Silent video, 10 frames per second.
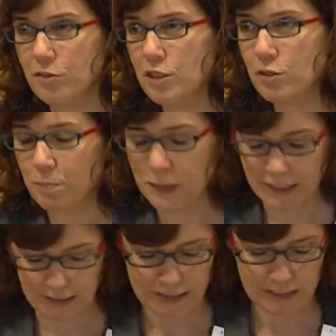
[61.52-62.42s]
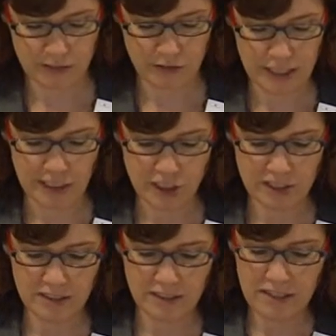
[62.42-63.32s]
of European
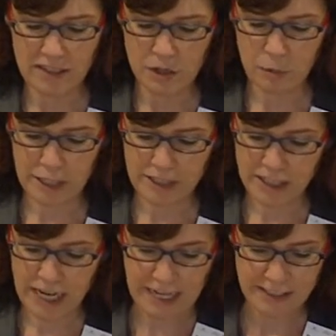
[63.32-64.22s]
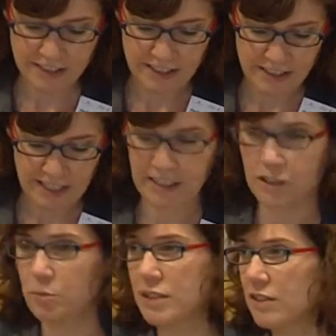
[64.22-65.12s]
integration went hand in hand
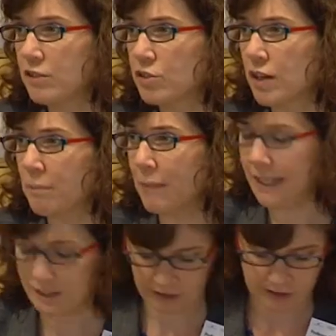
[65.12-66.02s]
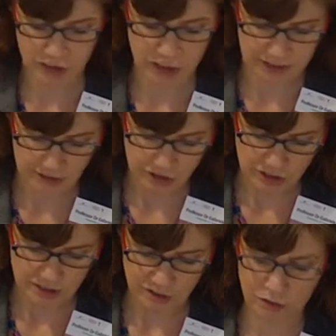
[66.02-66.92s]
with dramatic
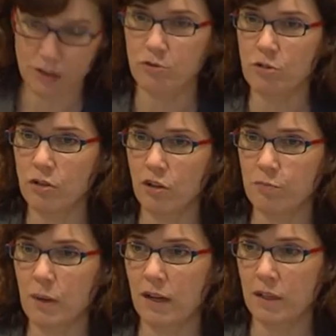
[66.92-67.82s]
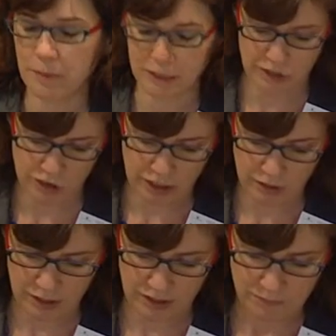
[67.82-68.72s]
changes for the role of parliaments in
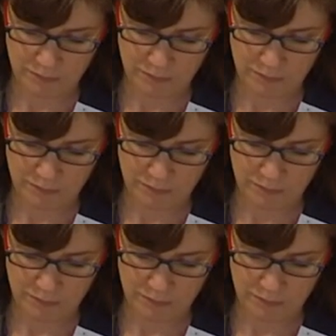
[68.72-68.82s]
general.